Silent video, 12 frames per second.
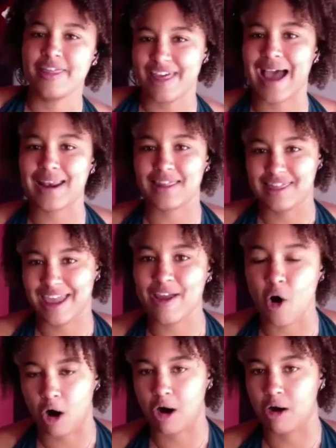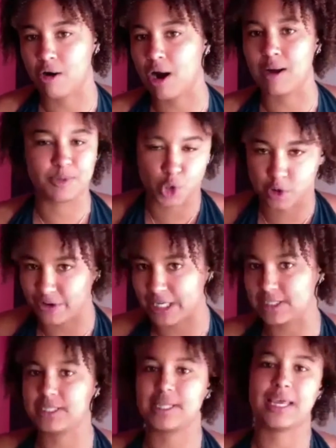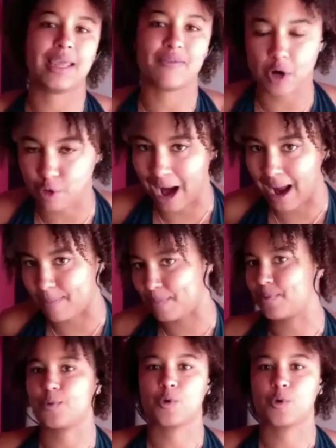that they are observant, they give a crap,